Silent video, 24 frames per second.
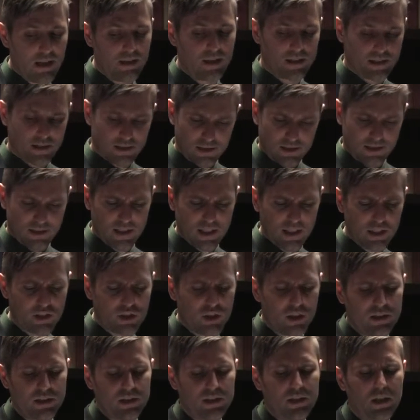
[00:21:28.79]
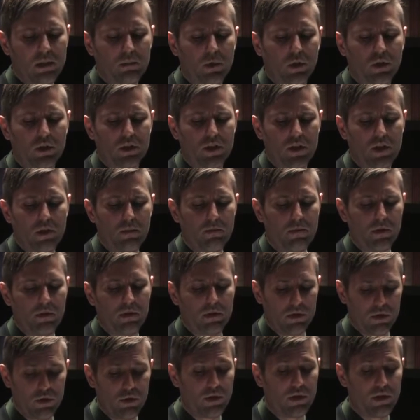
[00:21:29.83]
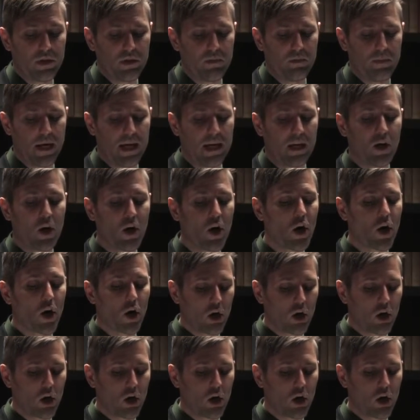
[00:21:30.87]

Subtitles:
This distinction is similar to the debate